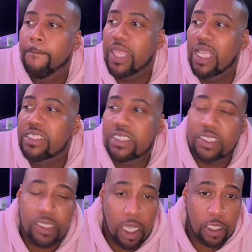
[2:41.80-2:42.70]
It
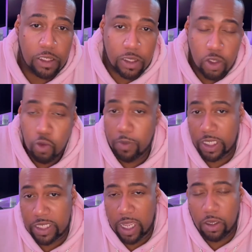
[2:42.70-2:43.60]
just cuts too
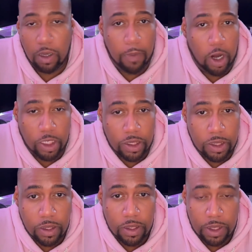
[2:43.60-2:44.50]
much out of your
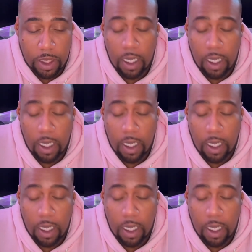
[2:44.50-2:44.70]
margins.